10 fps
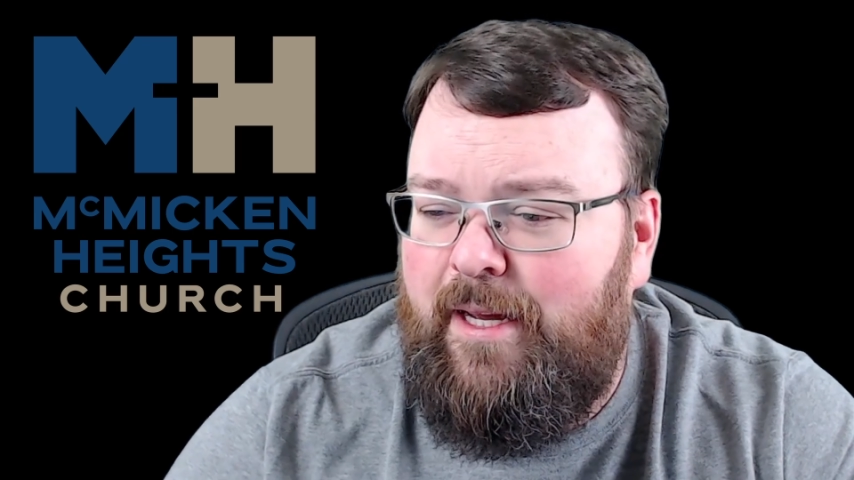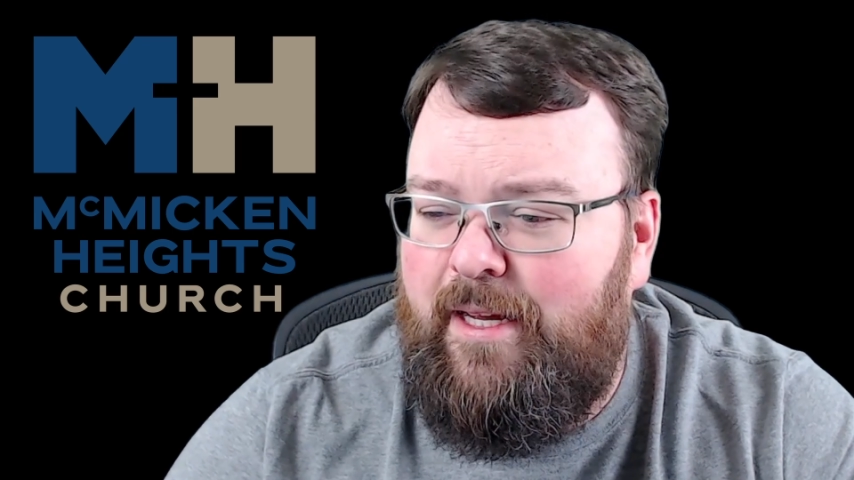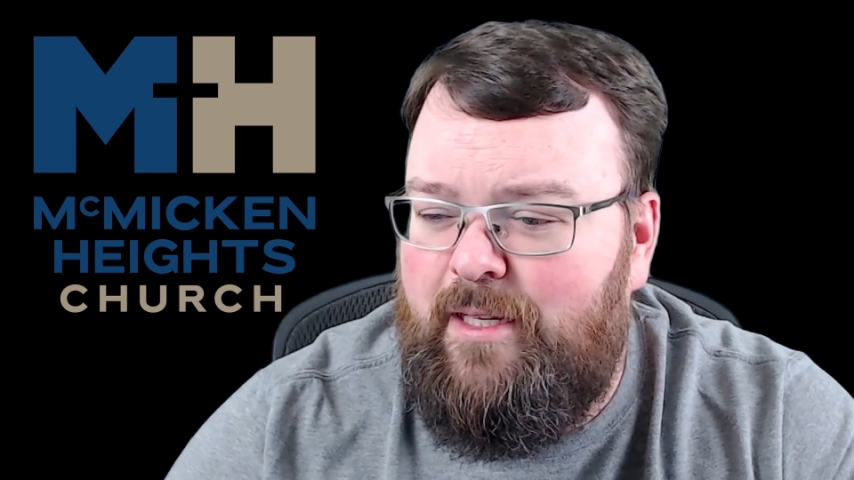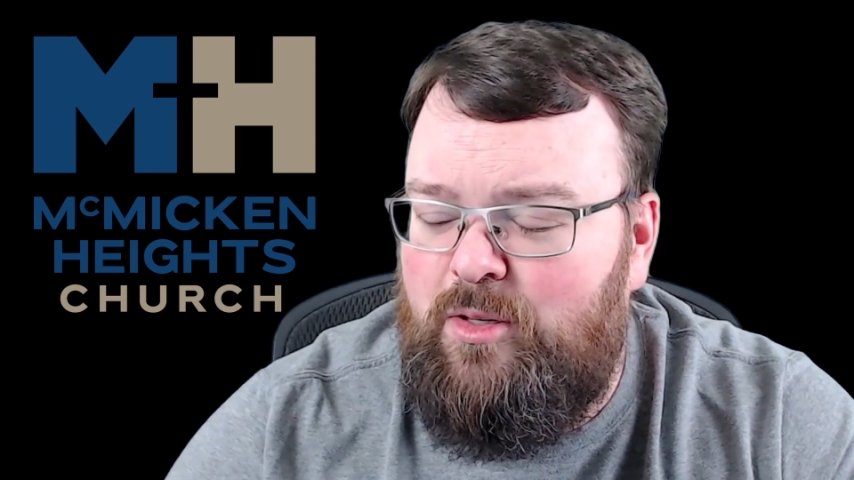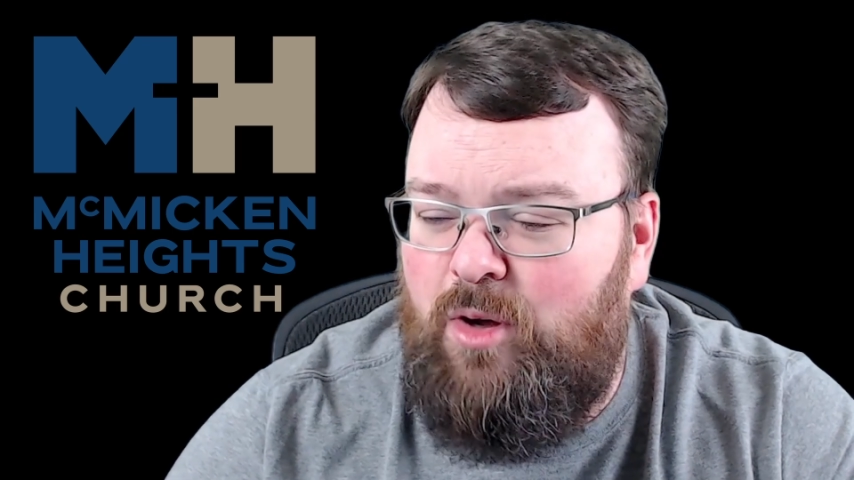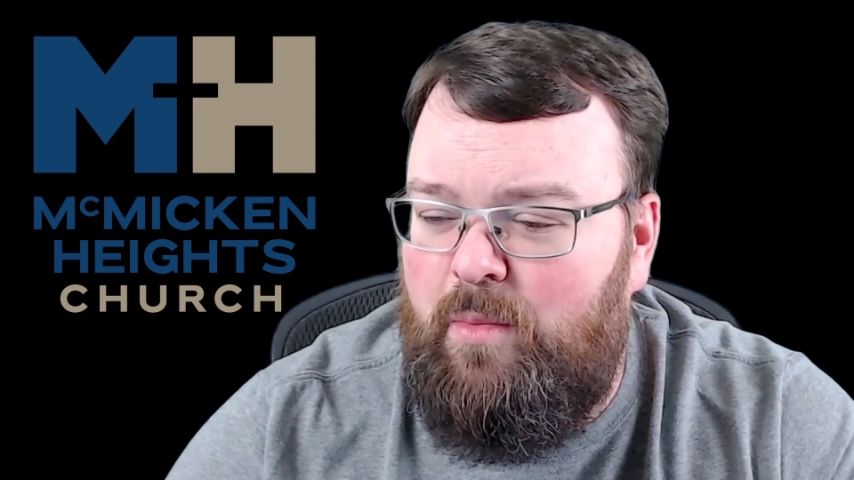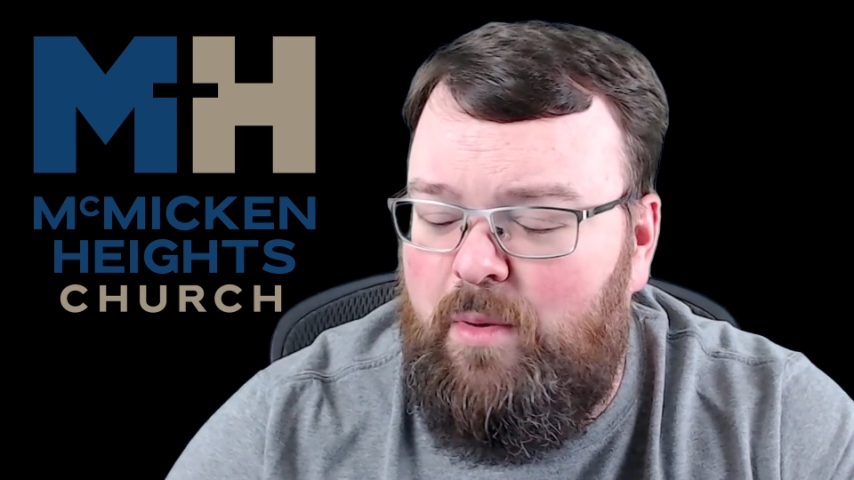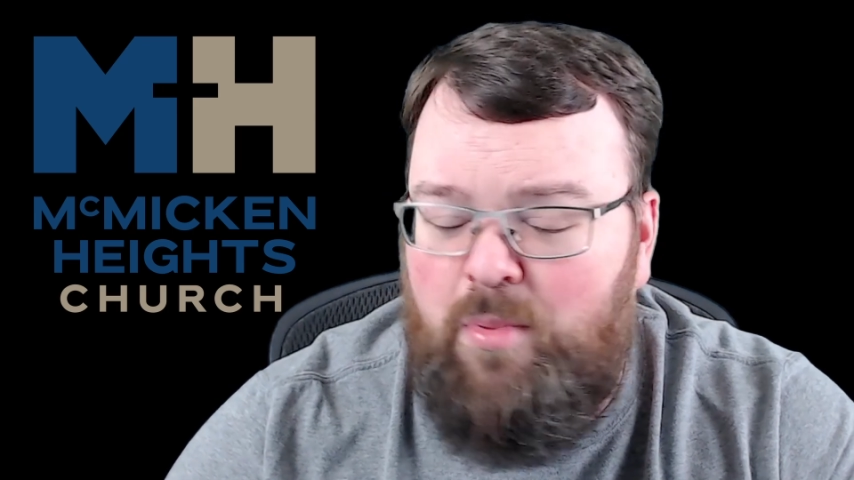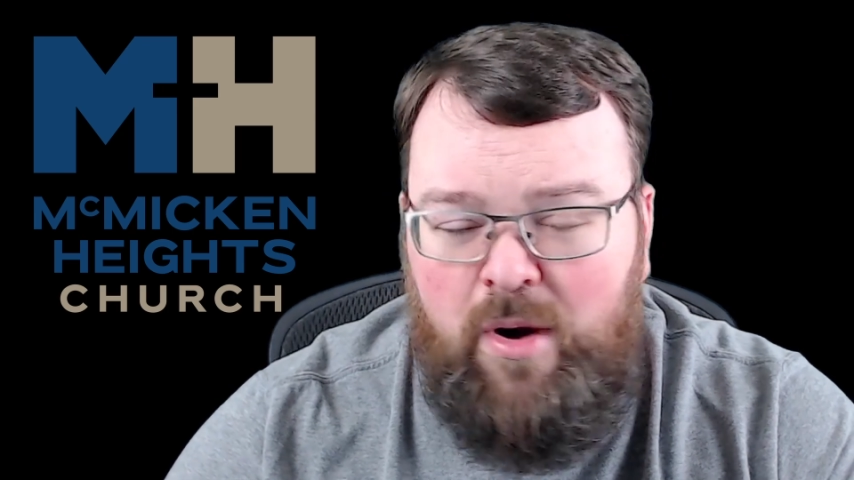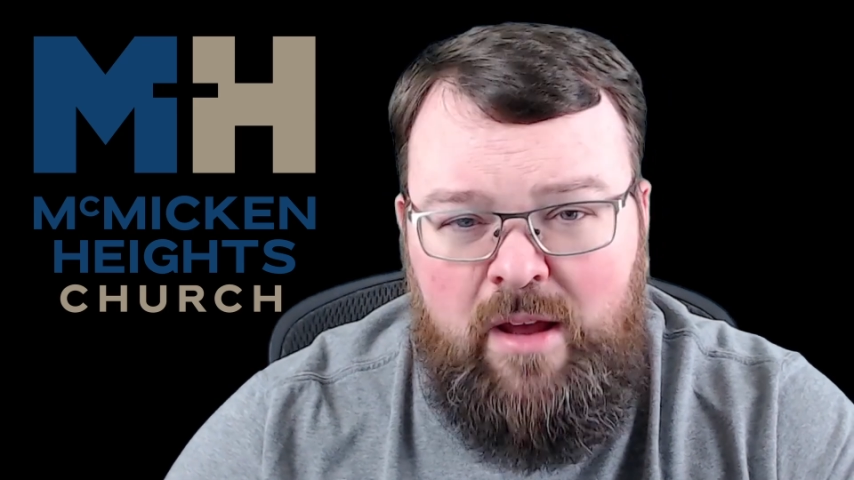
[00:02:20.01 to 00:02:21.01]
And so I've
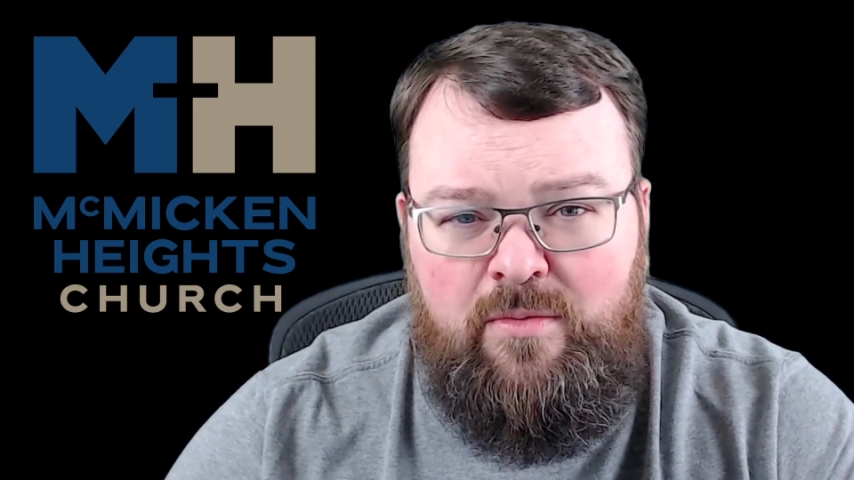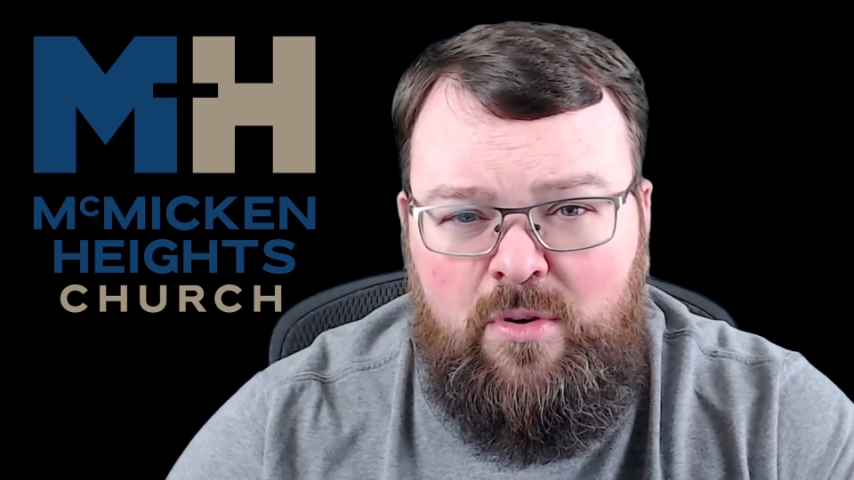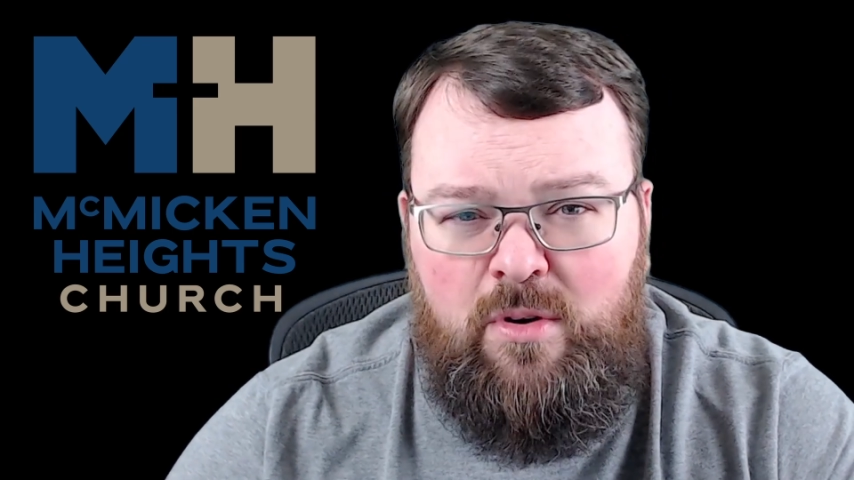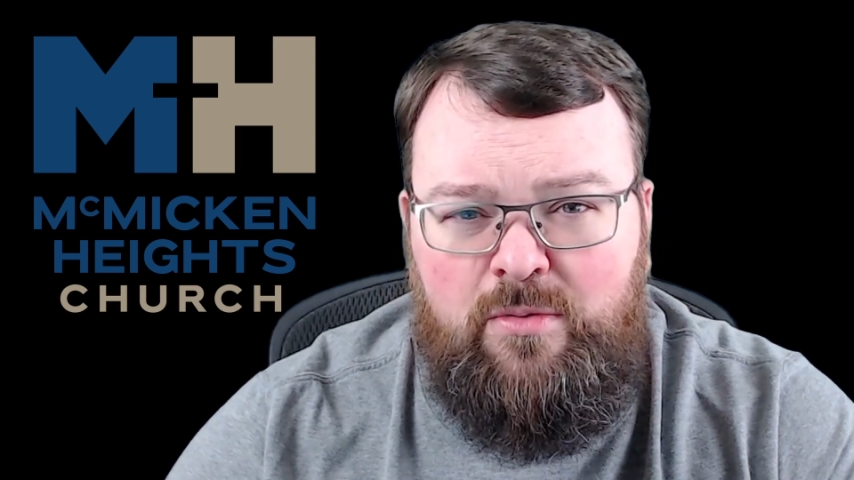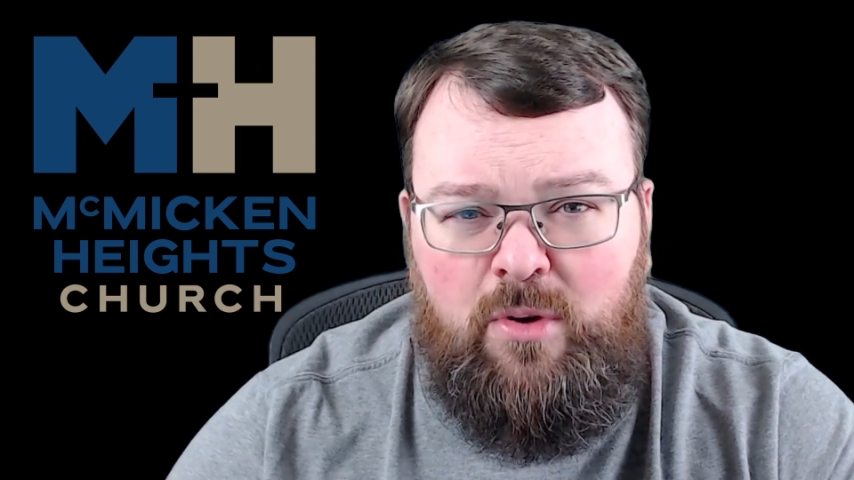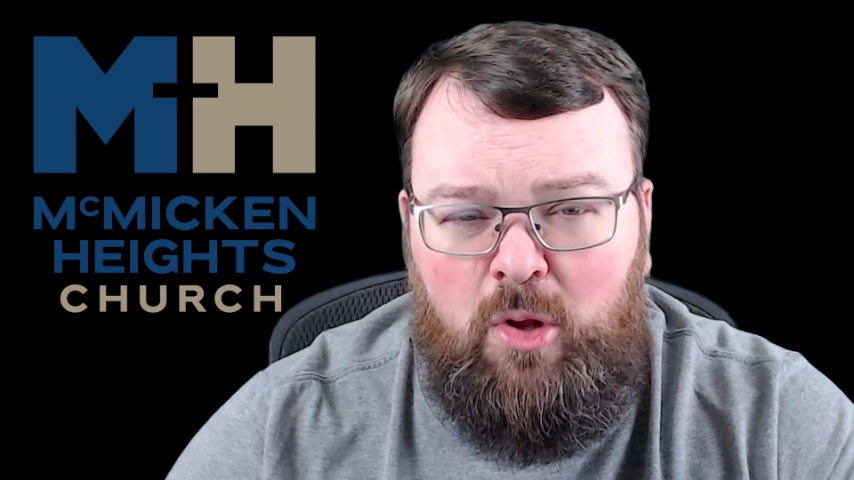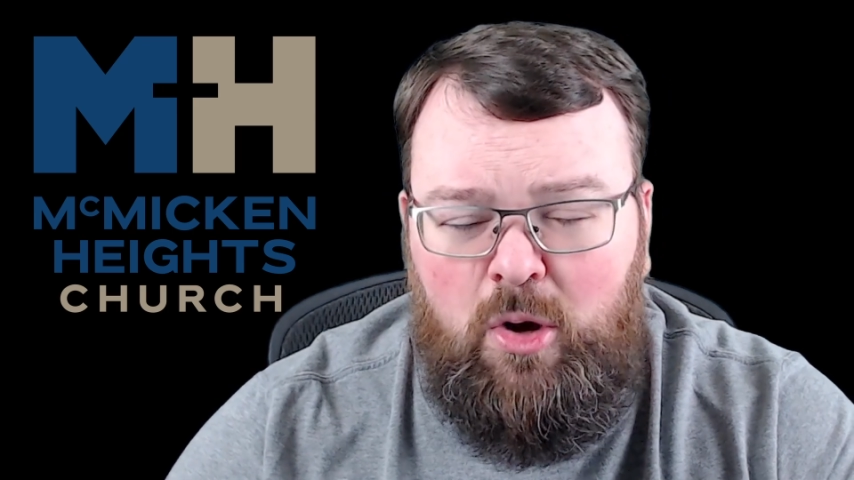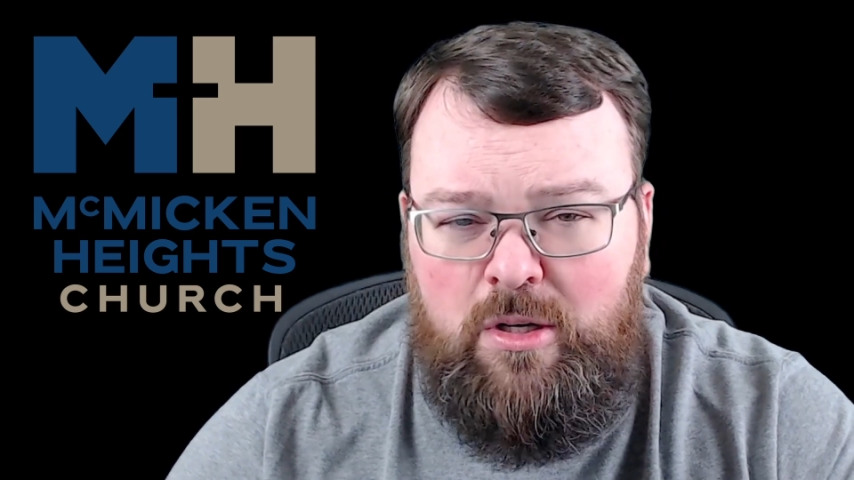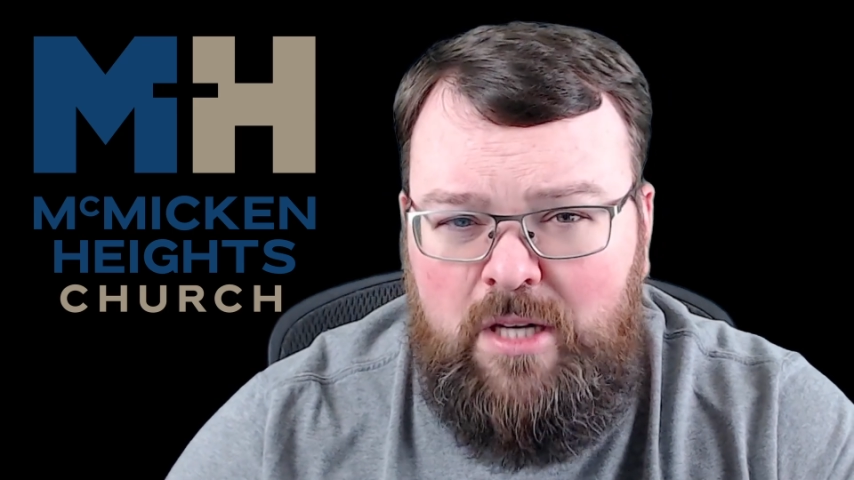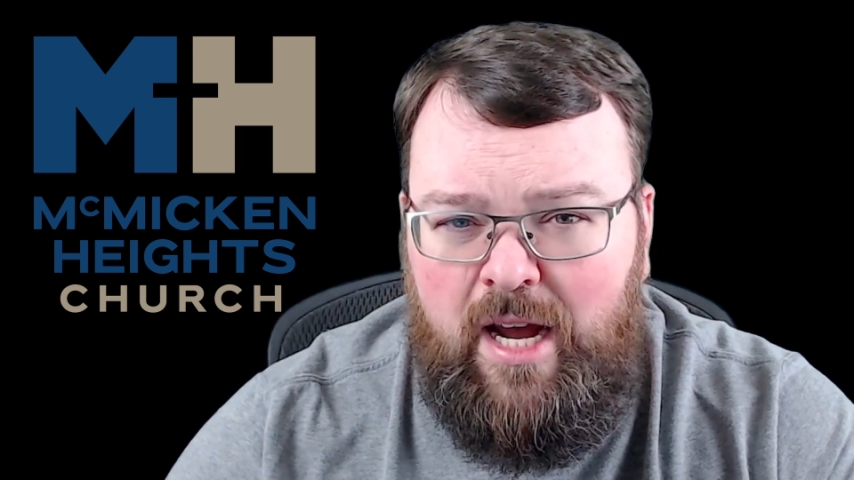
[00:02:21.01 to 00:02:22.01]
been praying for her for a
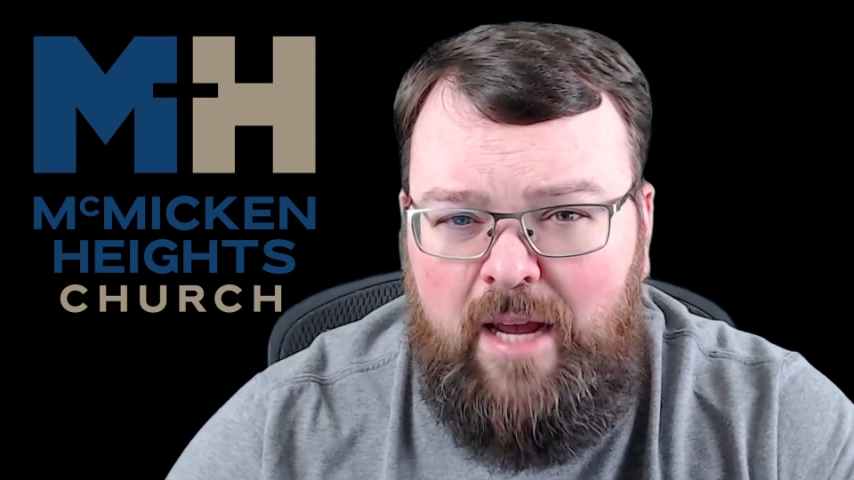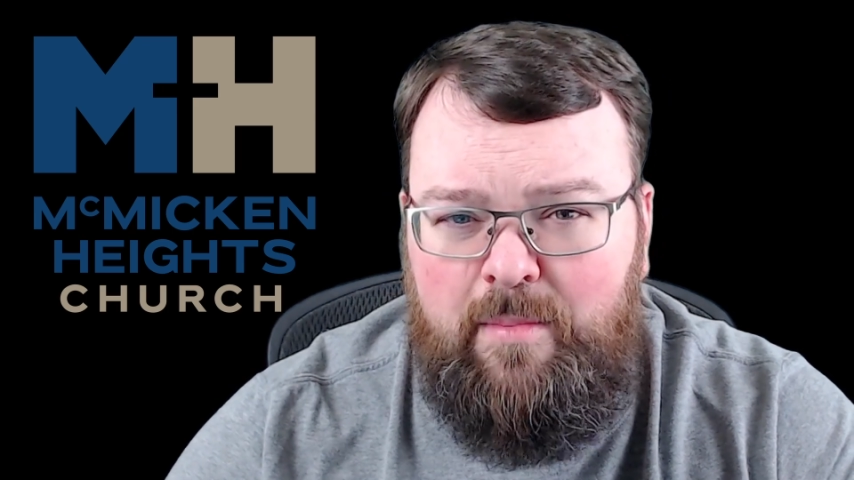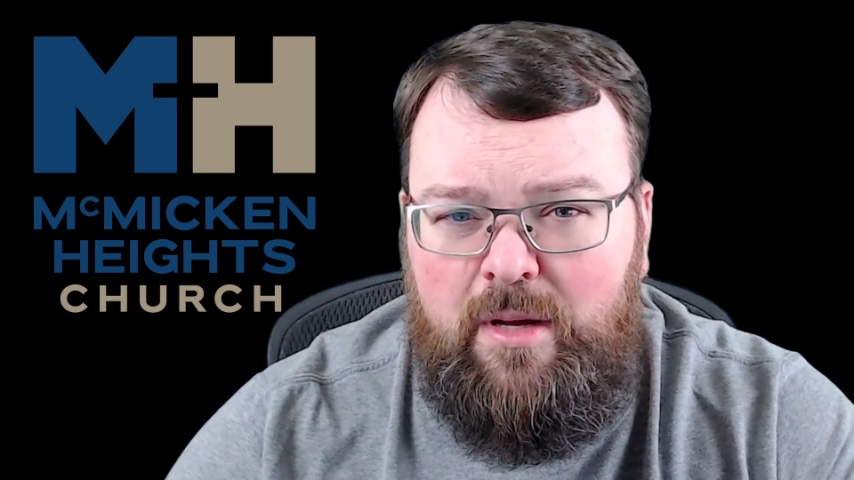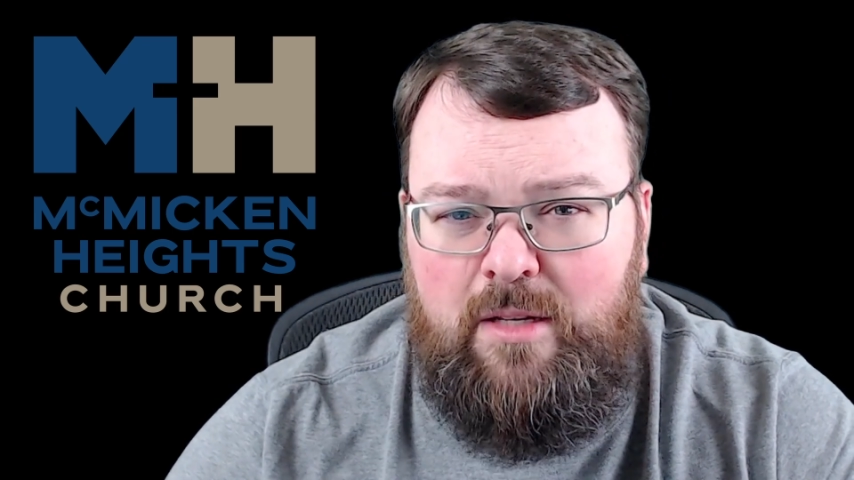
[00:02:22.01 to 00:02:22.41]
long time.